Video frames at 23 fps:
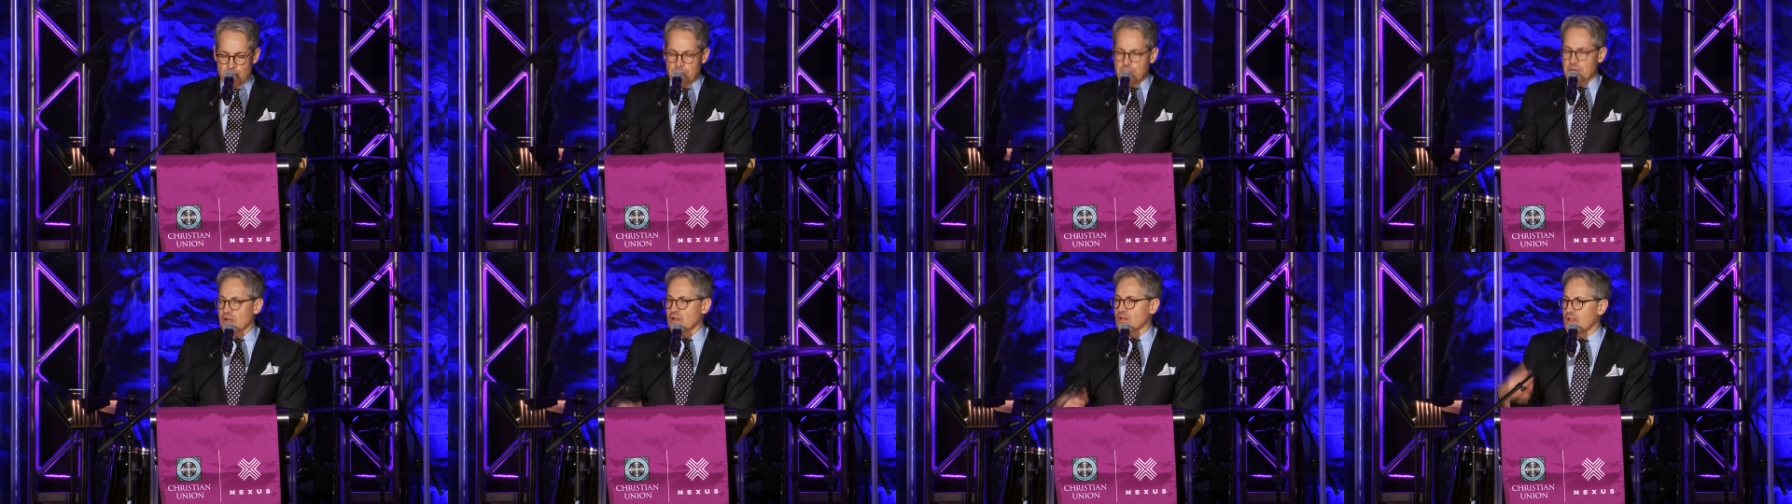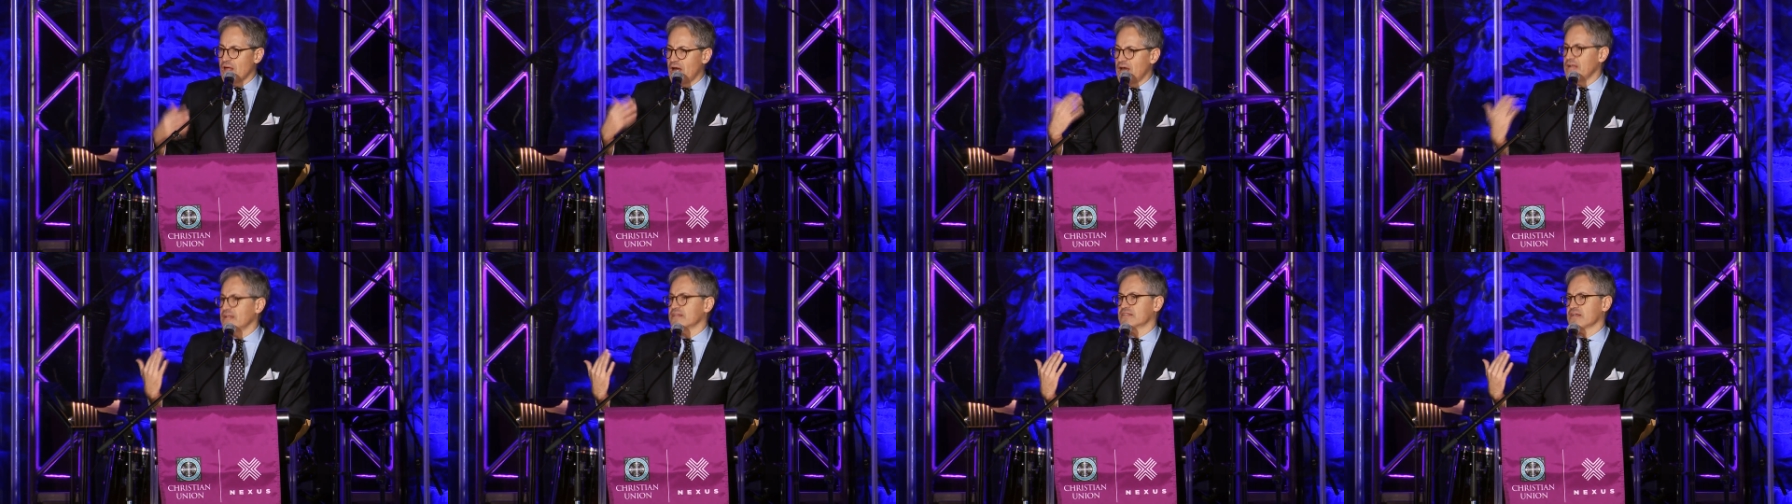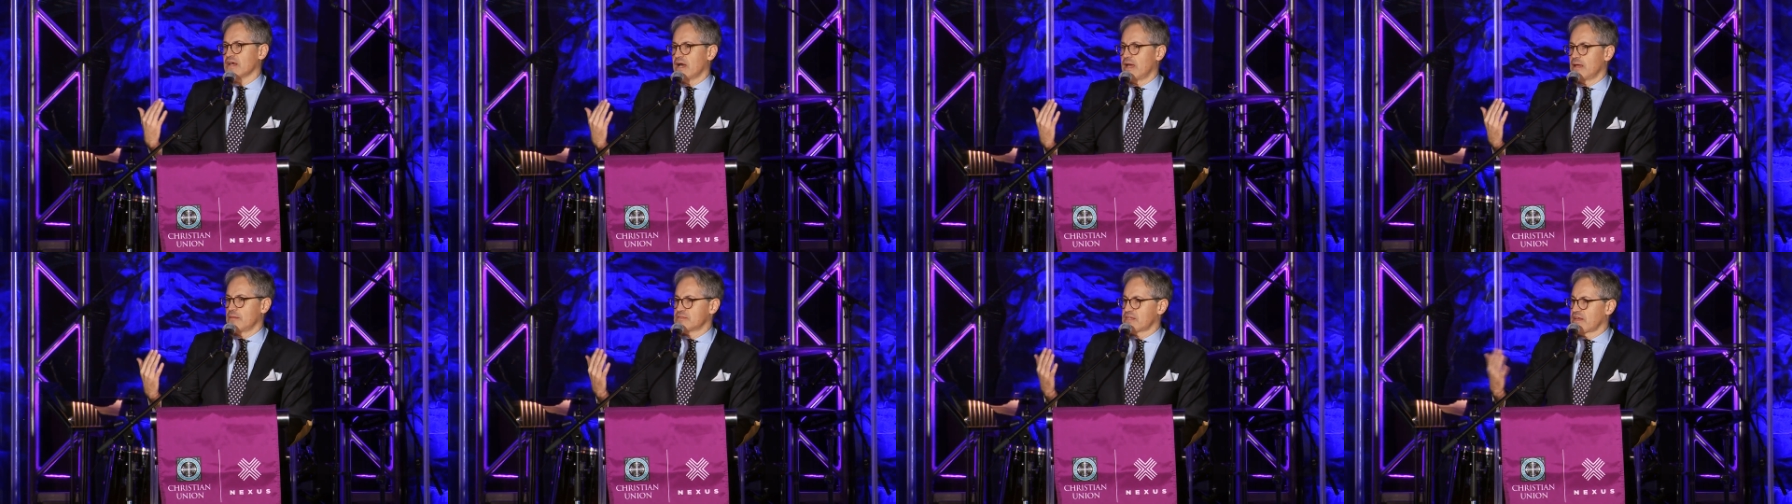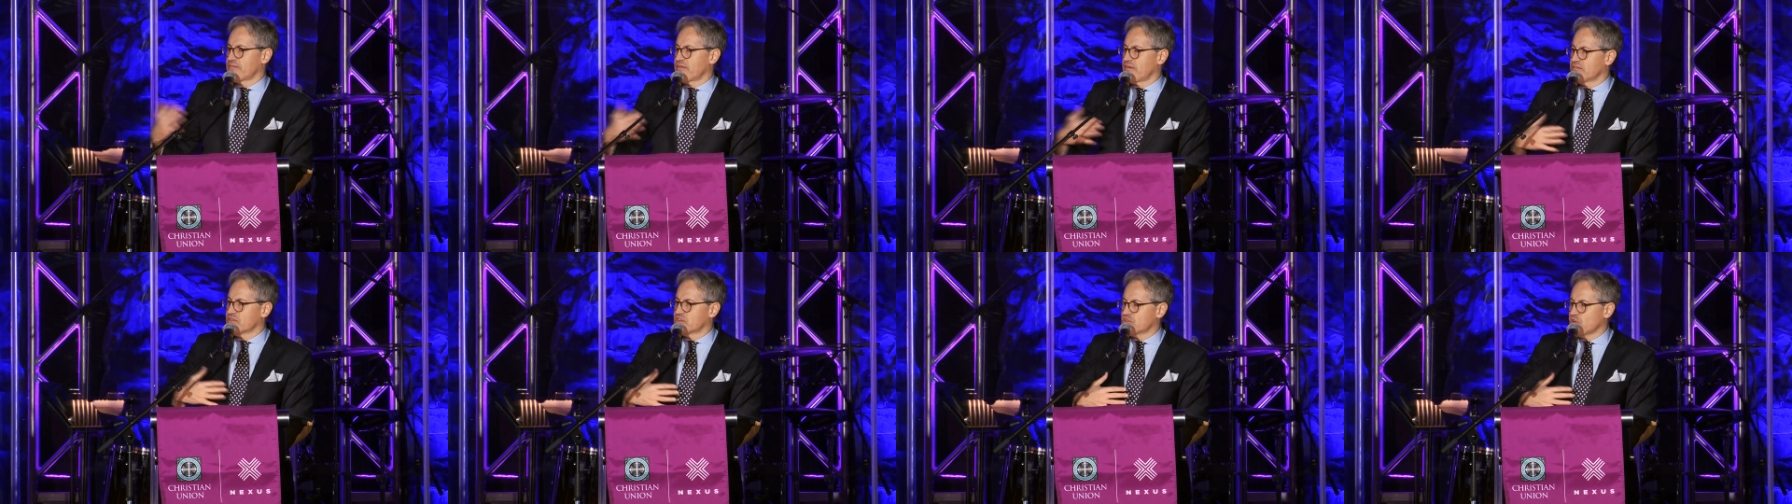But a lot of times,
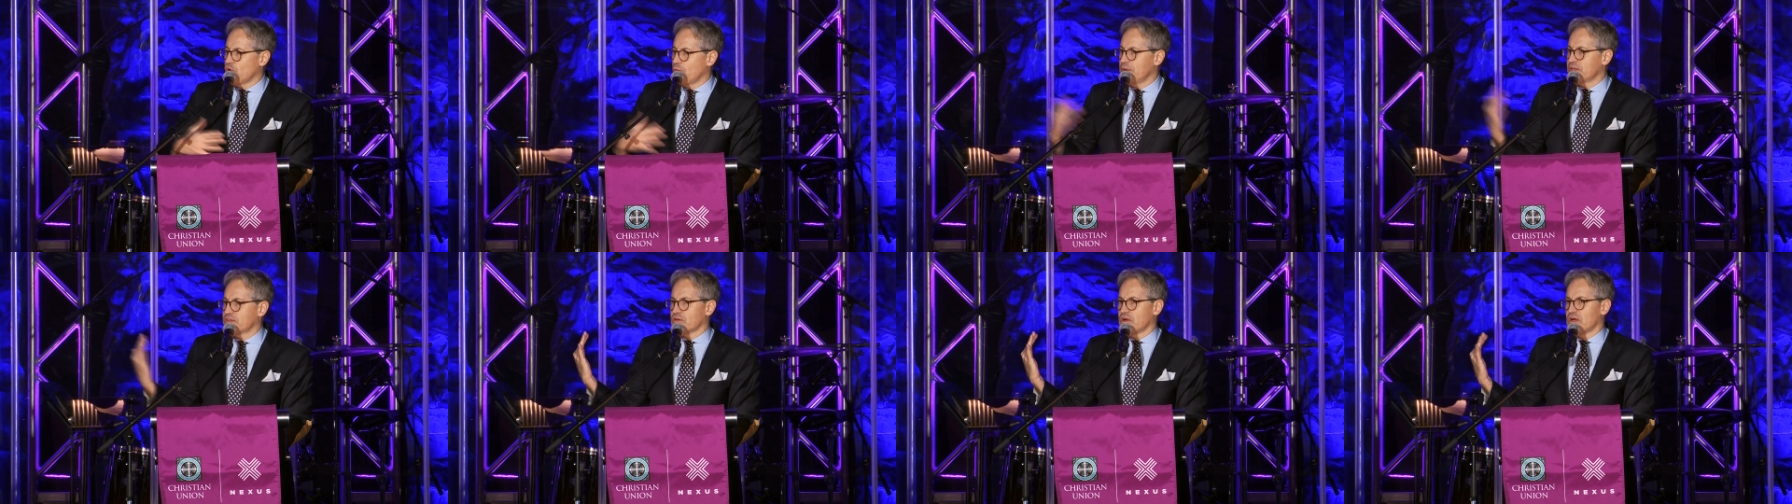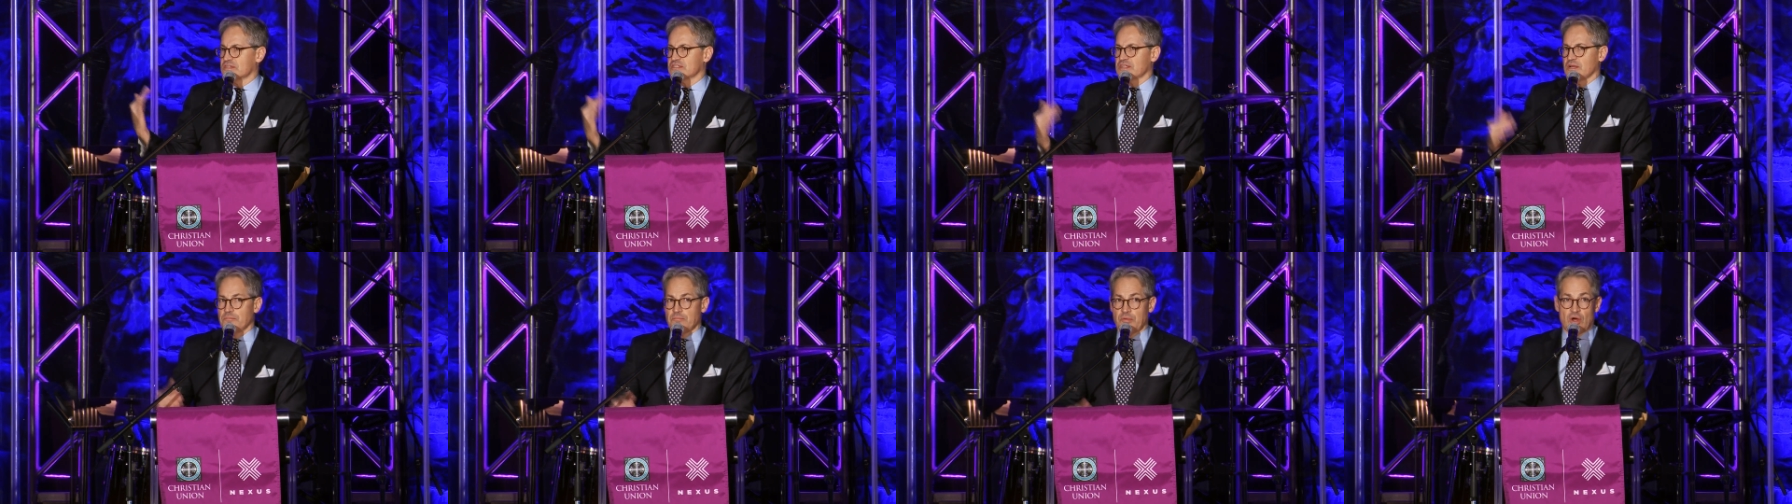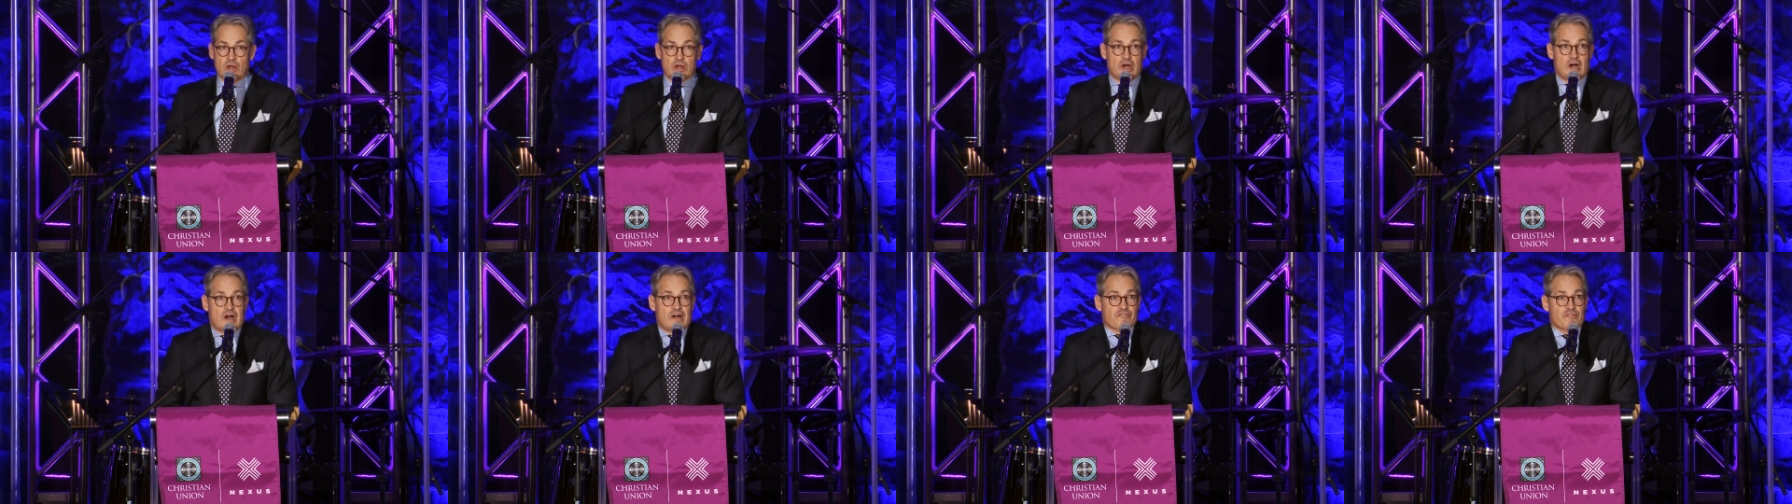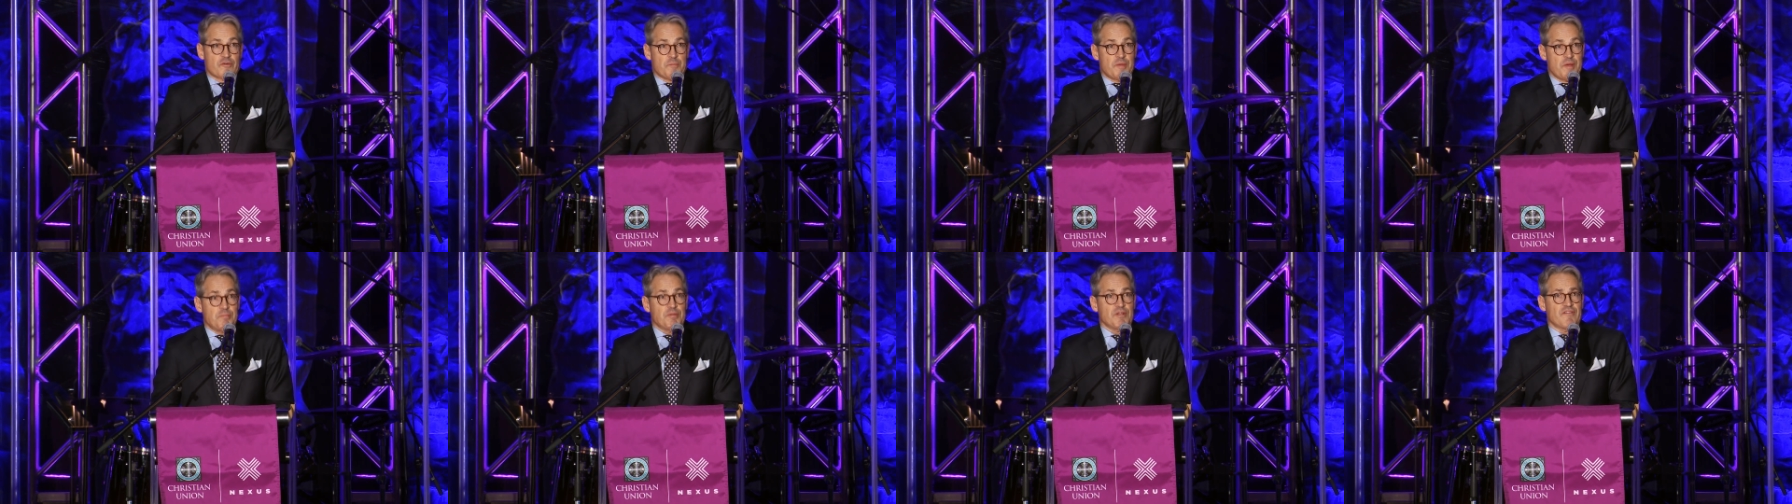I've given so many talks on
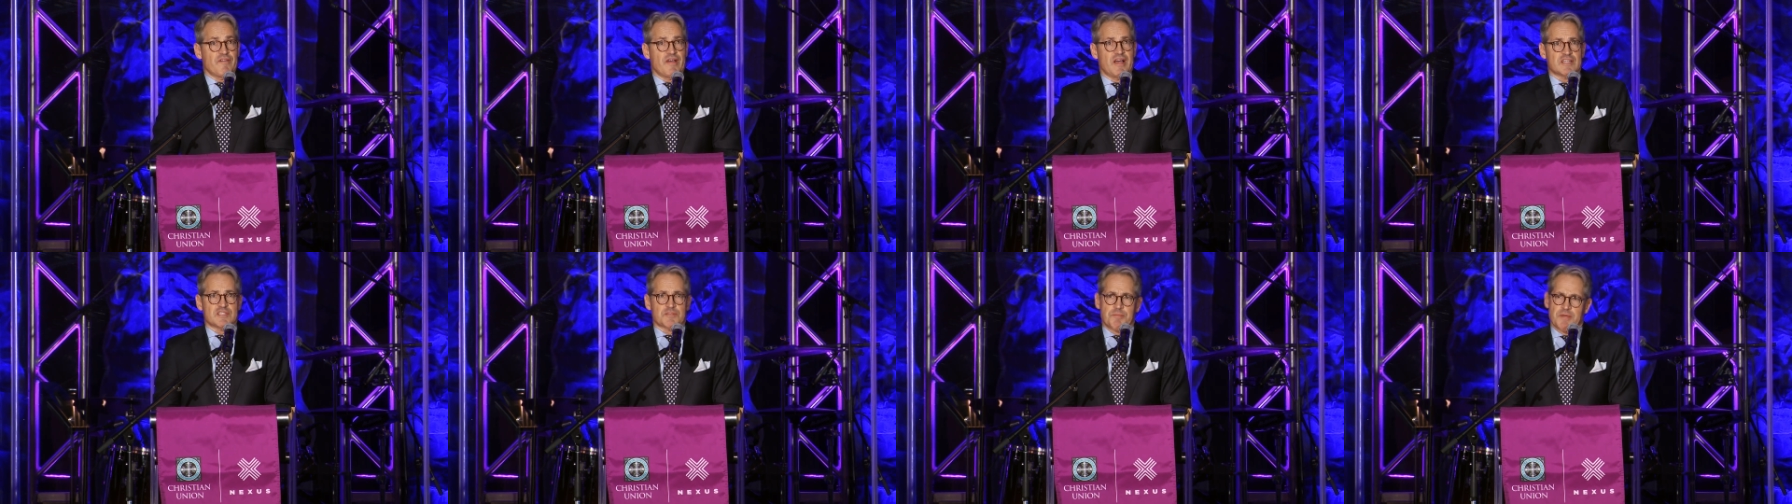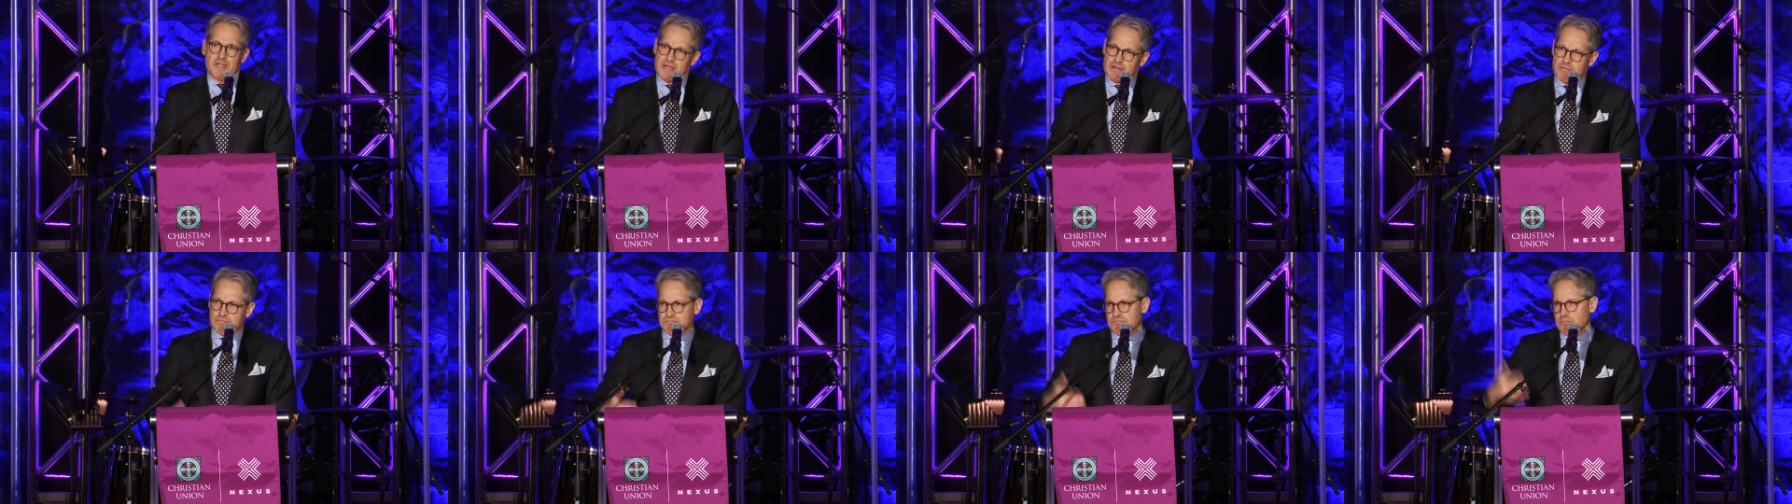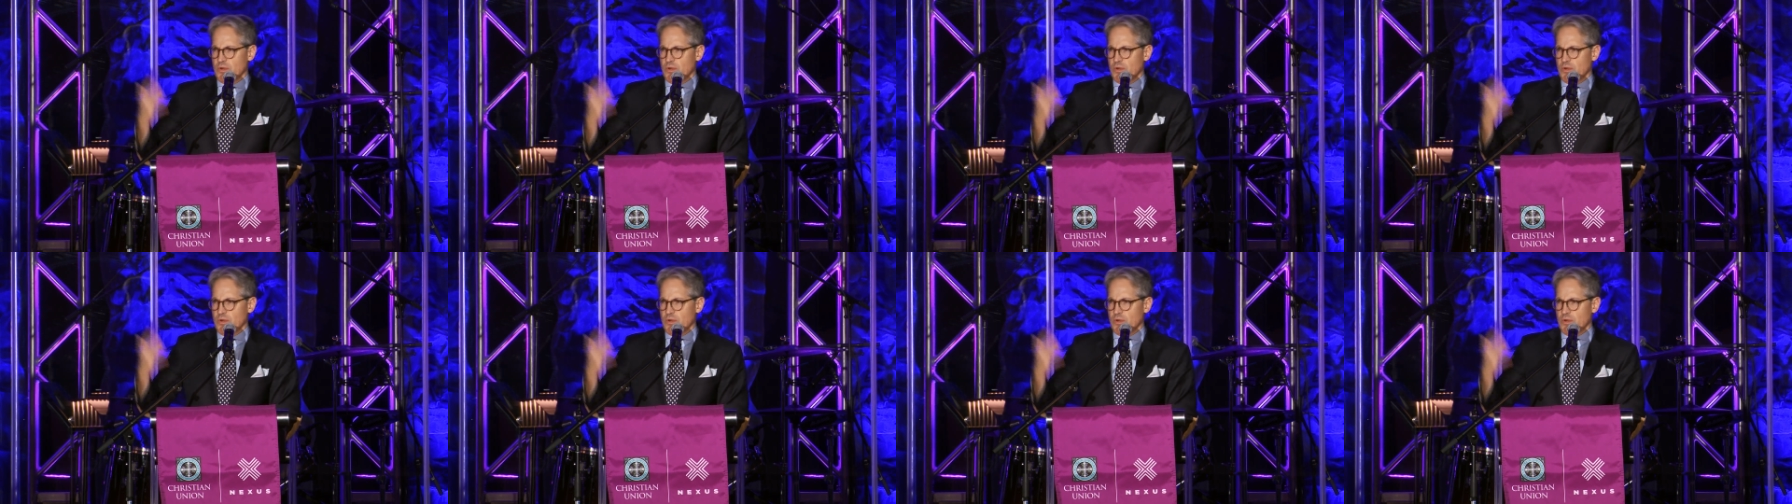Bonhoeffer, people have asked me, like,